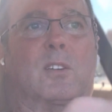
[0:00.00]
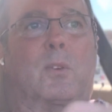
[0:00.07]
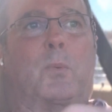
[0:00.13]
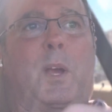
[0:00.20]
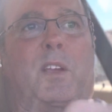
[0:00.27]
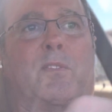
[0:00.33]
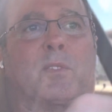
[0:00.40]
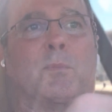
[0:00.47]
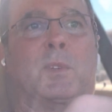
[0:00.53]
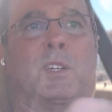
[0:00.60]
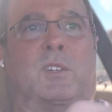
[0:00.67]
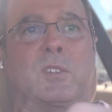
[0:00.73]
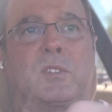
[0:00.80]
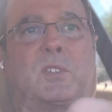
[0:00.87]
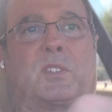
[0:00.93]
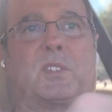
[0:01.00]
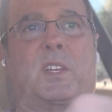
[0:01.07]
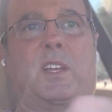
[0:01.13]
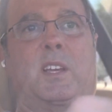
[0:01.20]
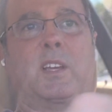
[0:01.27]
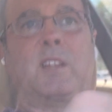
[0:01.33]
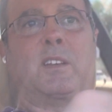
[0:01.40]
away from those.
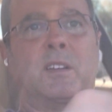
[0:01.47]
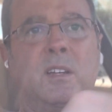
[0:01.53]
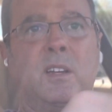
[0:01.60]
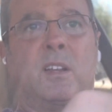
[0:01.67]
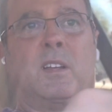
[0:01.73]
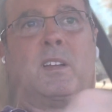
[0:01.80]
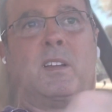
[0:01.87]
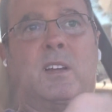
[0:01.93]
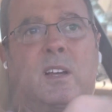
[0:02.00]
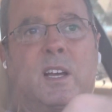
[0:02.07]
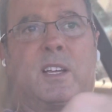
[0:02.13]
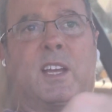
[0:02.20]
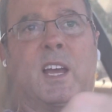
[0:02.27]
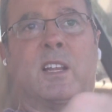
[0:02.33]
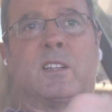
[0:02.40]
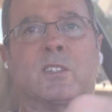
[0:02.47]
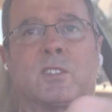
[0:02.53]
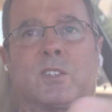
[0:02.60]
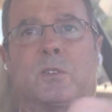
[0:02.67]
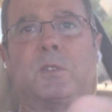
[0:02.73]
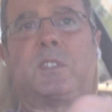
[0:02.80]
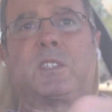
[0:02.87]
And again, there's always